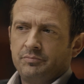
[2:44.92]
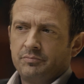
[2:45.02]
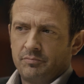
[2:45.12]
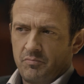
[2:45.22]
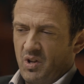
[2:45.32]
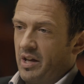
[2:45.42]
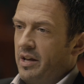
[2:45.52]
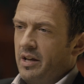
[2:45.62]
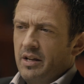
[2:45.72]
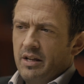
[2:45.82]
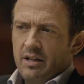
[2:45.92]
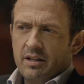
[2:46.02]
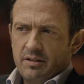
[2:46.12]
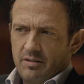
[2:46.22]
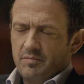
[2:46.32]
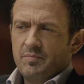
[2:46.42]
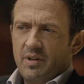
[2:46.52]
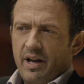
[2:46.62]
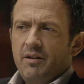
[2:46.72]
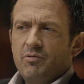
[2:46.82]
to jazz.
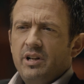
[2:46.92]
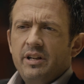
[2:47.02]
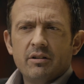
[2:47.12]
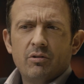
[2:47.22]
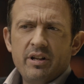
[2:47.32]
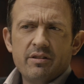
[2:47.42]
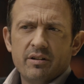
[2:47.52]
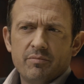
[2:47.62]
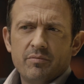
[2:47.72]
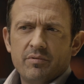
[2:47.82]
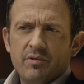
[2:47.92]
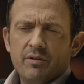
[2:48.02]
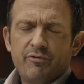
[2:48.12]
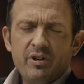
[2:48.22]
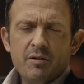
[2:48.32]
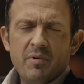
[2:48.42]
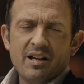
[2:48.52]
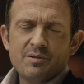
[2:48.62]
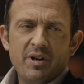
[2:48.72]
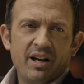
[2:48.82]
I really agree that the freedom
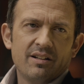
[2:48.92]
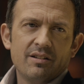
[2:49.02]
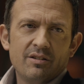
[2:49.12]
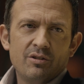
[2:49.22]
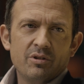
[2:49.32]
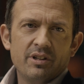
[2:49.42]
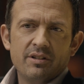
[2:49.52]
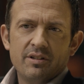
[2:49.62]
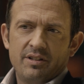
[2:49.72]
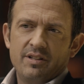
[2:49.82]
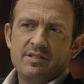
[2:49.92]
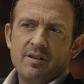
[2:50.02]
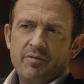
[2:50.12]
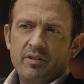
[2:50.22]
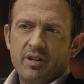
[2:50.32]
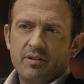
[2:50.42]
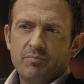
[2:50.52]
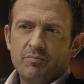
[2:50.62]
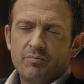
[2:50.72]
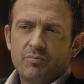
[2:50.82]
aspect to it is something
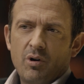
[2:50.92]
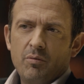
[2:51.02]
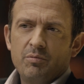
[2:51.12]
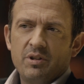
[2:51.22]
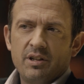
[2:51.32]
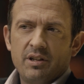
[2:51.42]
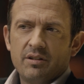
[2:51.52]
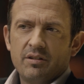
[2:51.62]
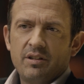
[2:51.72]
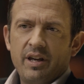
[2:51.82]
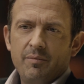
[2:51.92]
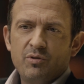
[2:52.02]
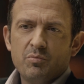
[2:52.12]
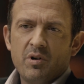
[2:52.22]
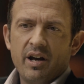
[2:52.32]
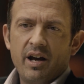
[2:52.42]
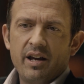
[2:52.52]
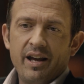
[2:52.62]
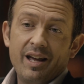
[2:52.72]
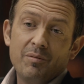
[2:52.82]
that probably came to my
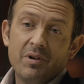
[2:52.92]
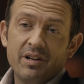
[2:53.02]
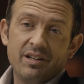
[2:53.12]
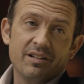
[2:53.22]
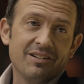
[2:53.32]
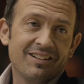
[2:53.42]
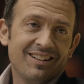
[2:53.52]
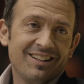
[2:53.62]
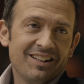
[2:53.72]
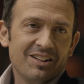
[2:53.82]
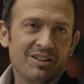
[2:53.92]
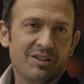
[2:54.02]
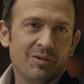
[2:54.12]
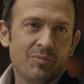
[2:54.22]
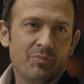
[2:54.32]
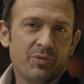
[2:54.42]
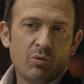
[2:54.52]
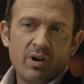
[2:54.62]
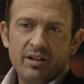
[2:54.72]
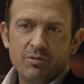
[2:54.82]
eye and my ear uh,
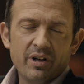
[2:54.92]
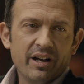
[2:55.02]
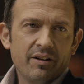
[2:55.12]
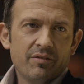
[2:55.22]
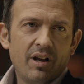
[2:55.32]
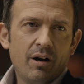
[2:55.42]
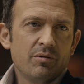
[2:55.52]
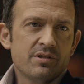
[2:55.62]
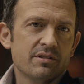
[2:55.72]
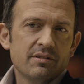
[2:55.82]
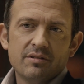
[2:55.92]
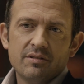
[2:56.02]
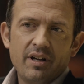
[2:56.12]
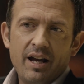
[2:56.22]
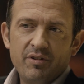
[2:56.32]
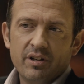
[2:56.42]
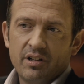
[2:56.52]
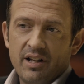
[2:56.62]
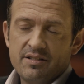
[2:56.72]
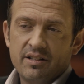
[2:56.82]
right away. I was having
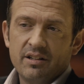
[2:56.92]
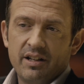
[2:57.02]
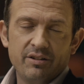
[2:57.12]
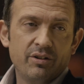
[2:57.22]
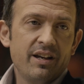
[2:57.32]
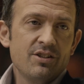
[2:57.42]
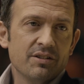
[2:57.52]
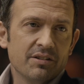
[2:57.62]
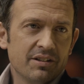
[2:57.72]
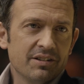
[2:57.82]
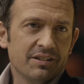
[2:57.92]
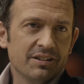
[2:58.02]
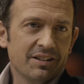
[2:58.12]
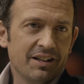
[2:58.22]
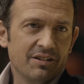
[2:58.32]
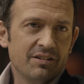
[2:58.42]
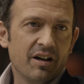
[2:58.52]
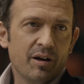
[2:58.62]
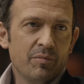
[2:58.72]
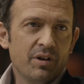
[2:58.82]
a classical education uh, at the
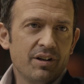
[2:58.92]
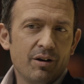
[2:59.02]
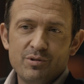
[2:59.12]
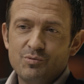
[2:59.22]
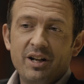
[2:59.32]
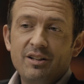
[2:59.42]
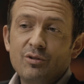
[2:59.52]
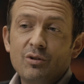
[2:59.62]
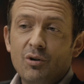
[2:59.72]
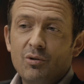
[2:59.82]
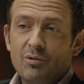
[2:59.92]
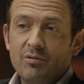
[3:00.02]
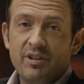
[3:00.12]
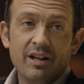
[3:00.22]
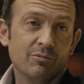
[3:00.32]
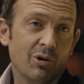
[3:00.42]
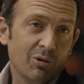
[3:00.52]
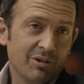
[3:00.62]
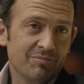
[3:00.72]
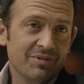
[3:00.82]
time, and I was ready to go that
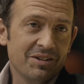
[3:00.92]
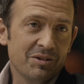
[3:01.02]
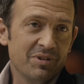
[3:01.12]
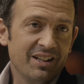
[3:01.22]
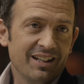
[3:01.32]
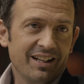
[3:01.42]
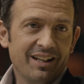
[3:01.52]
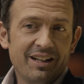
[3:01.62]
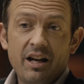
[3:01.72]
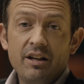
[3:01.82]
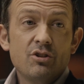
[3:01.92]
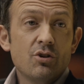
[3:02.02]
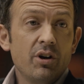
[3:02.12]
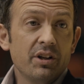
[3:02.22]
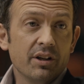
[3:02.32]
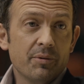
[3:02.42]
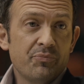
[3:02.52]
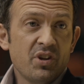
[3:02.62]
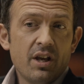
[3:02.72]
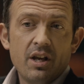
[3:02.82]
road in the beginning. And I How old were
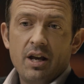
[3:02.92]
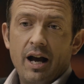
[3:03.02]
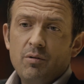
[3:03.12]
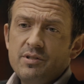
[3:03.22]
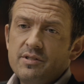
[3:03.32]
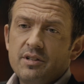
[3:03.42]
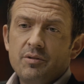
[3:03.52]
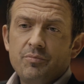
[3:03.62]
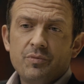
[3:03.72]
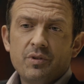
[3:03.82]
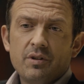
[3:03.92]
you? I was uh,